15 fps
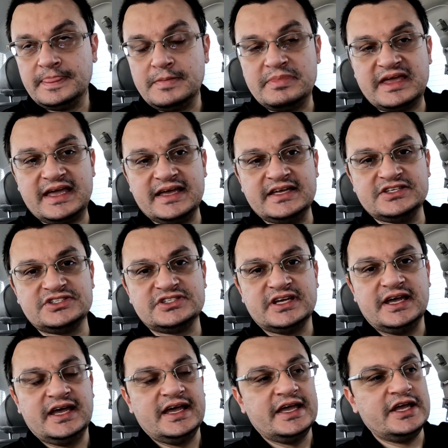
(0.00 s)
because
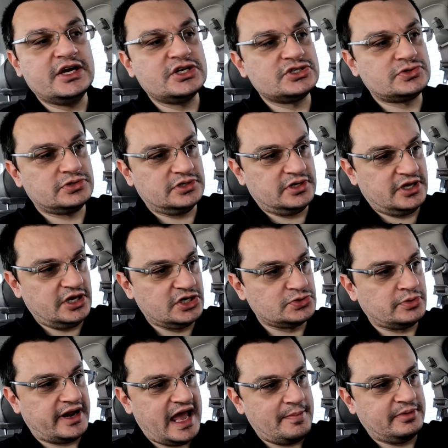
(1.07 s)
here's
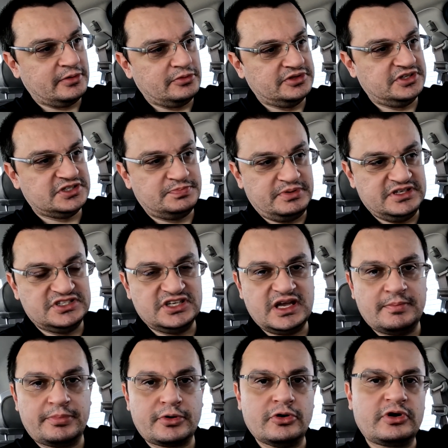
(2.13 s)
what happened with this
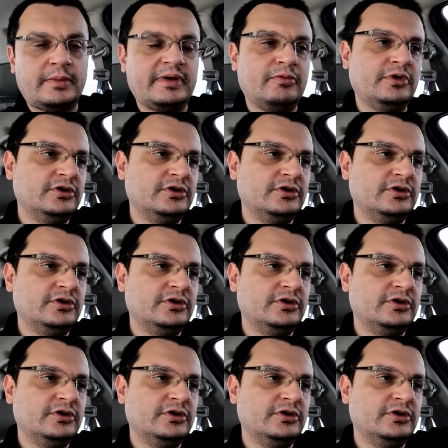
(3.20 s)
PCM programming.